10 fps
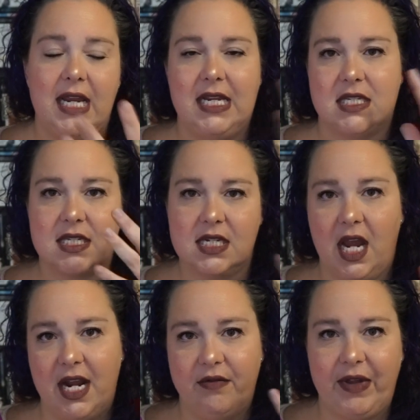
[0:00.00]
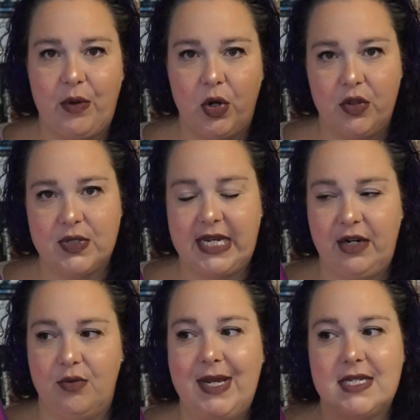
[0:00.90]
It's kind of like one of those
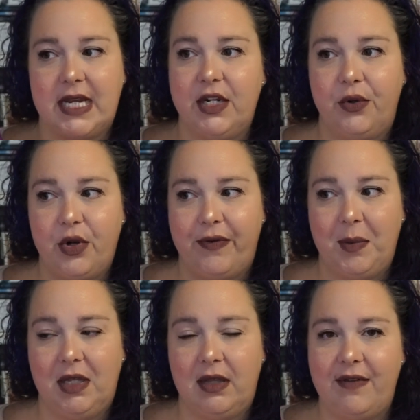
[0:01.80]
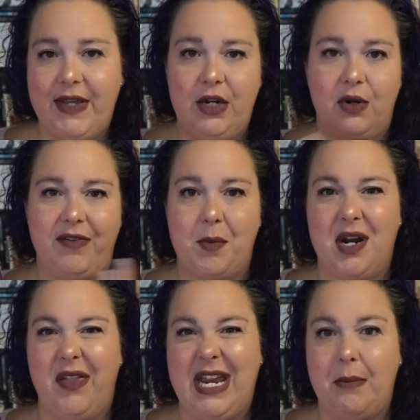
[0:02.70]
hit or miss. I don't know if I'm gonna love it or if I'm
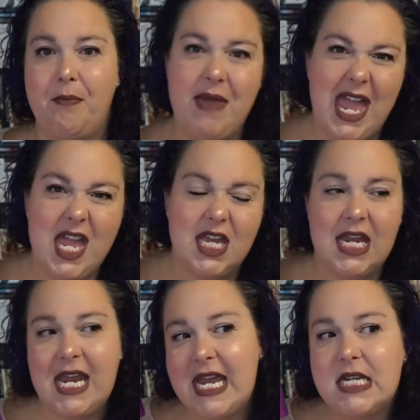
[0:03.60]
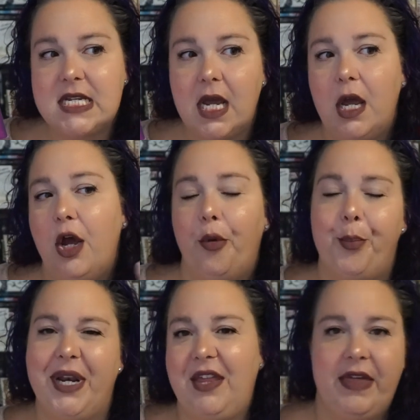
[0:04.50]
gonna like meh it
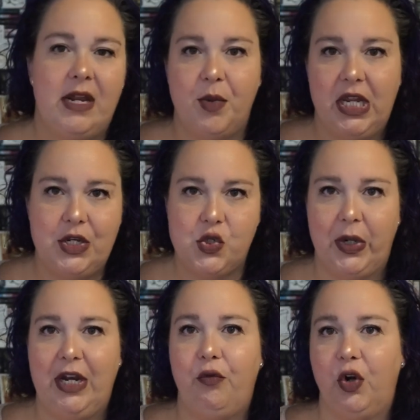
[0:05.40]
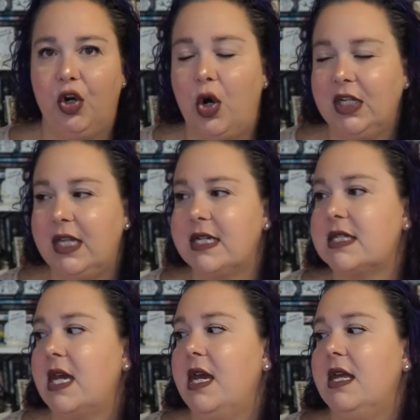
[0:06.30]
but I think I'm going to enjoy it
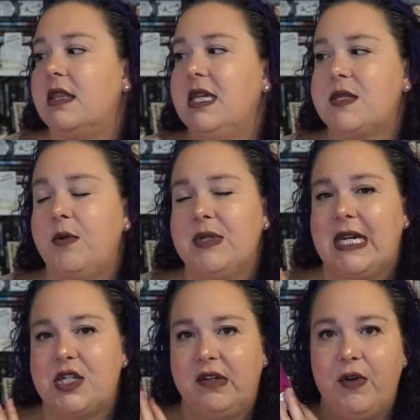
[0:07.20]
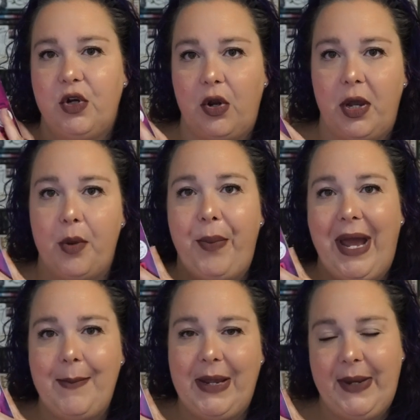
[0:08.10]
regardless. This one was actually voted on
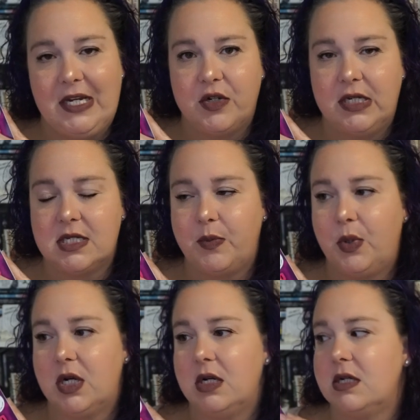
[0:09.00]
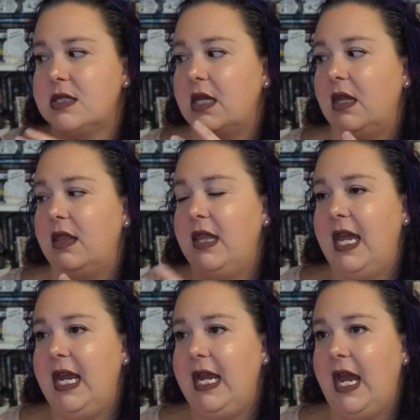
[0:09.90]
by my Patreon supporters.
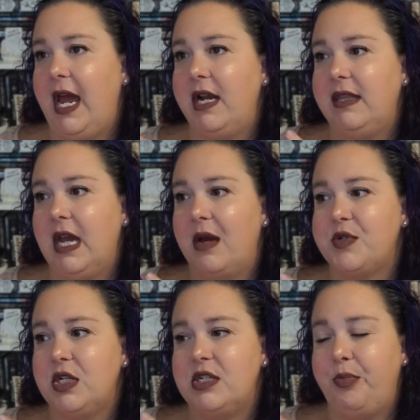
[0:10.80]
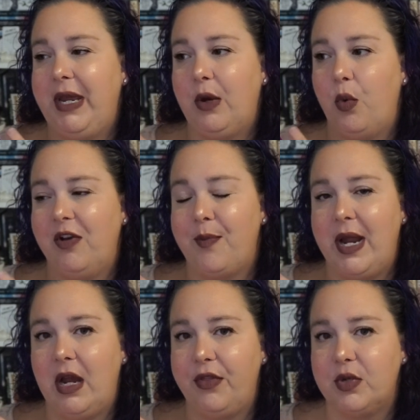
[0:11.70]
They had the option to pick one of
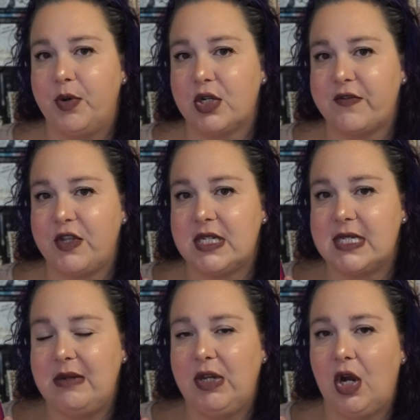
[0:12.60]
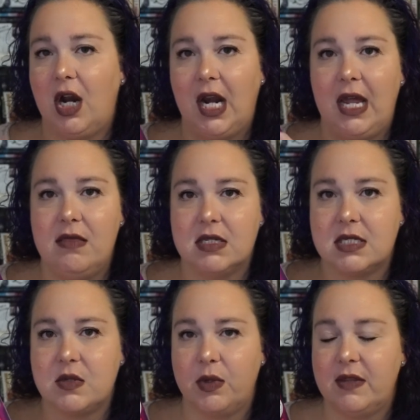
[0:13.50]
my other books for this TBR, and this
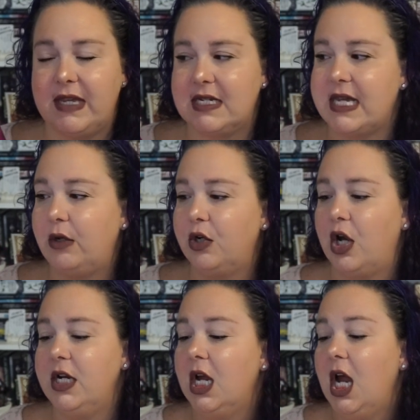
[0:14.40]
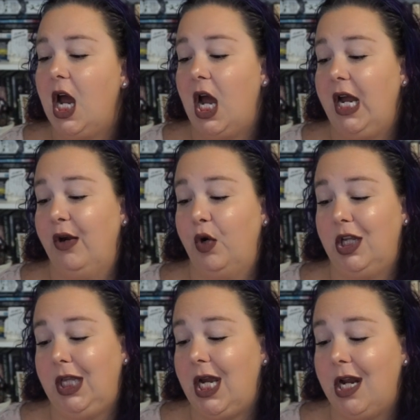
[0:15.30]
is the one that they settled on. I
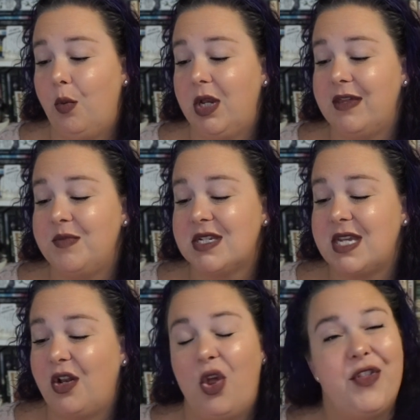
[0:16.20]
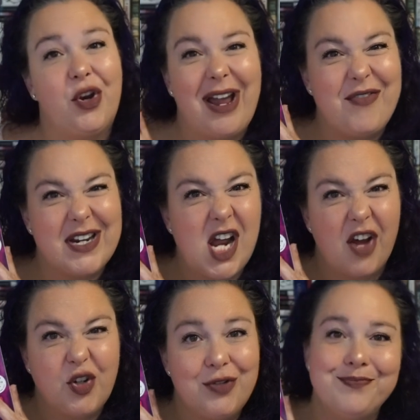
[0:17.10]
really kind of wanted them to settle on the graphic
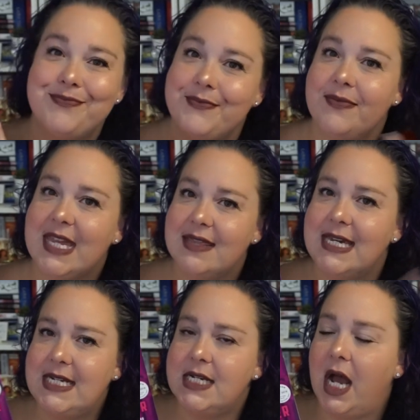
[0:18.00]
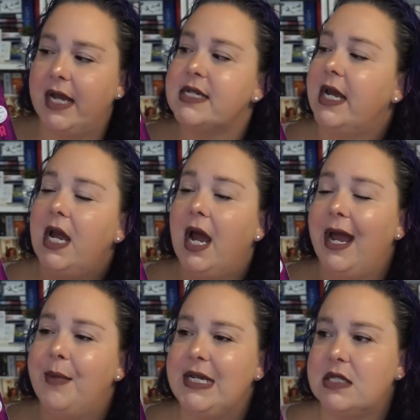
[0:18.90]
novel. They did not.
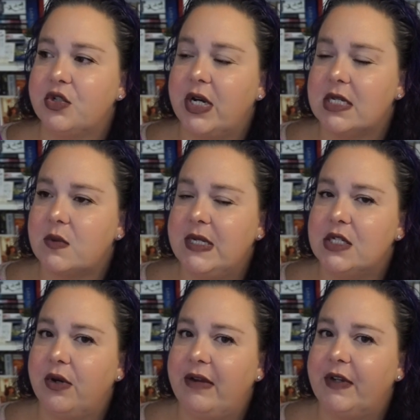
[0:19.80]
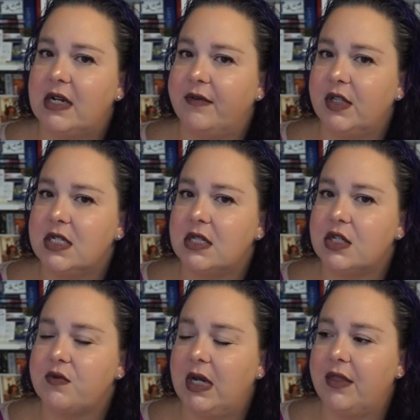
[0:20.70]
I might still try to squeeze the graphic novel into
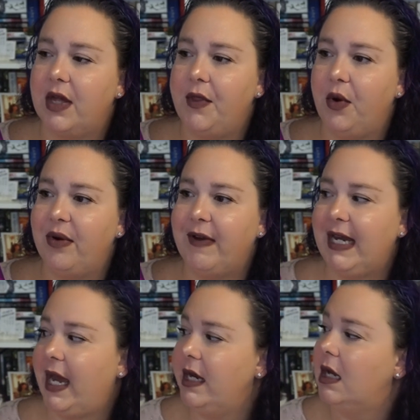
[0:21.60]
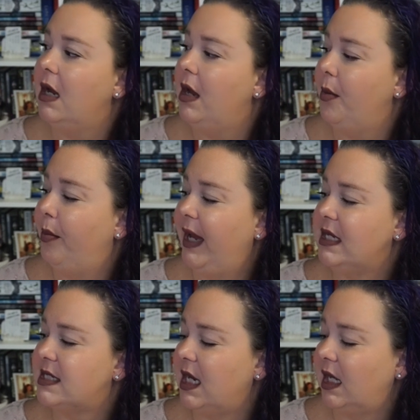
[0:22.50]
this readathon, though, if I can.
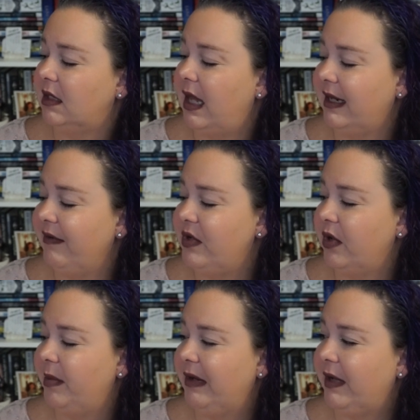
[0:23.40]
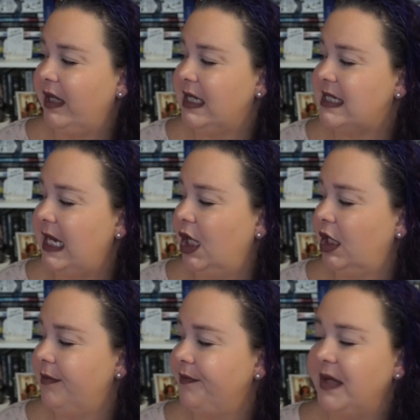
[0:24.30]
But uh, Every Door by Riley
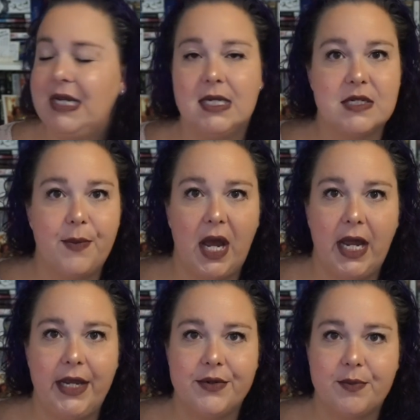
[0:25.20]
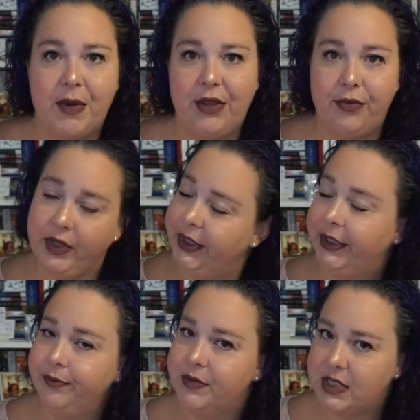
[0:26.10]
Sager, is my, my
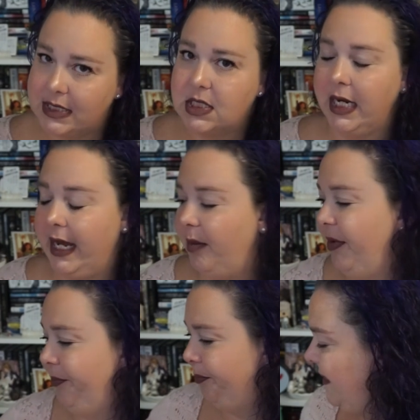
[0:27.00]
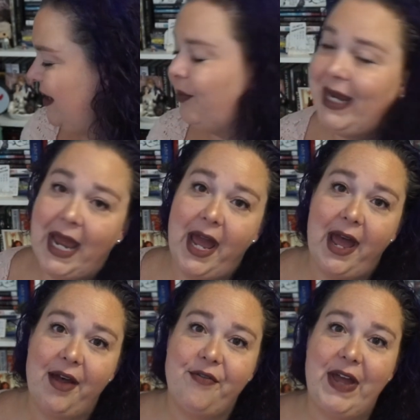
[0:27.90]
thriller. So that's gonna happen. Then we
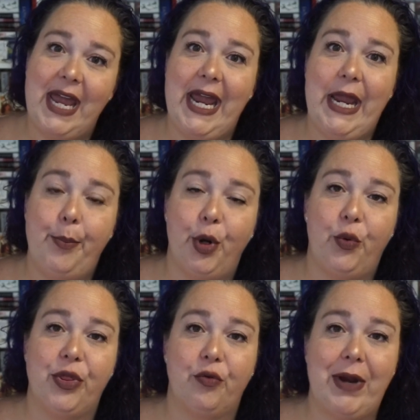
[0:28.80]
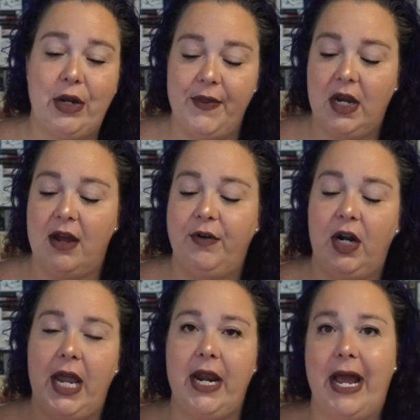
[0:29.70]
have a book with red on the
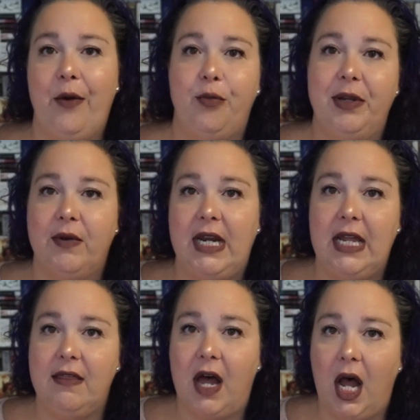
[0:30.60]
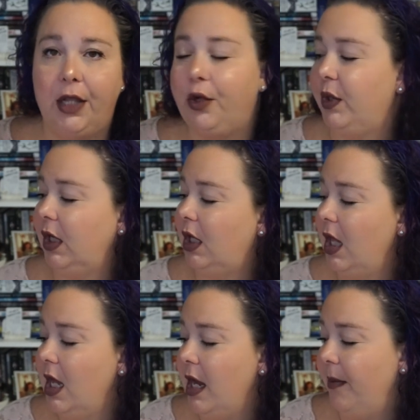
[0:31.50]
cover and I will be reading The Hollow
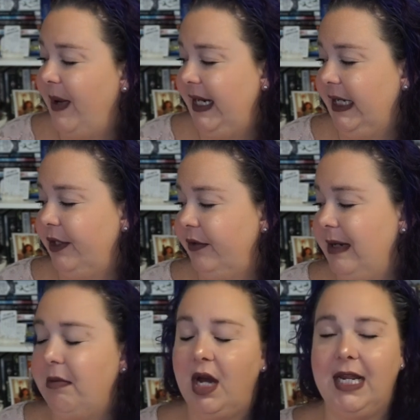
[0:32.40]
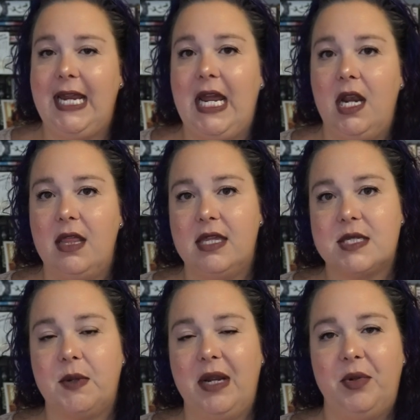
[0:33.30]
Girl by Hillary Monahan.
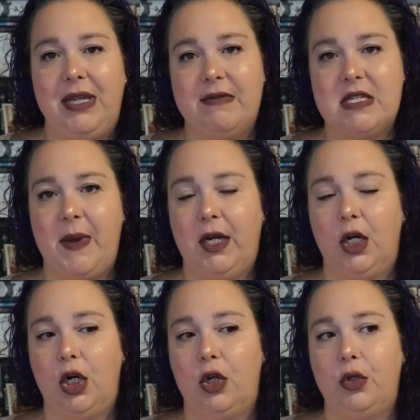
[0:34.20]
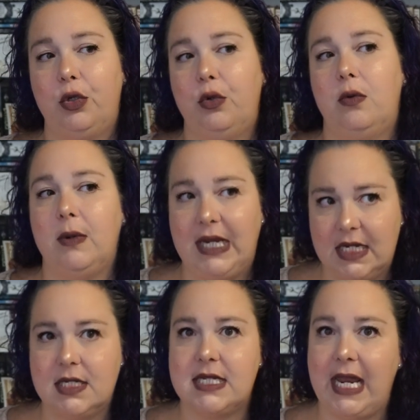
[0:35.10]
This one I believe is about a girl who
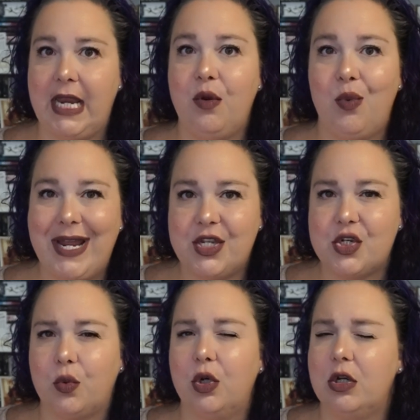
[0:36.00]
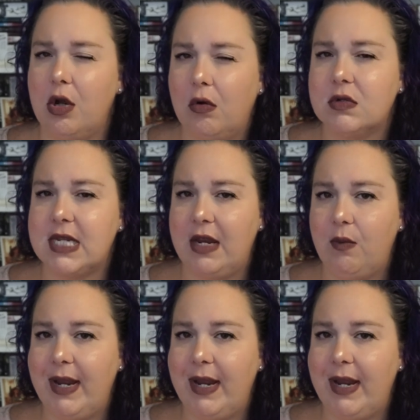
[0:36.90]
is a witch or knows a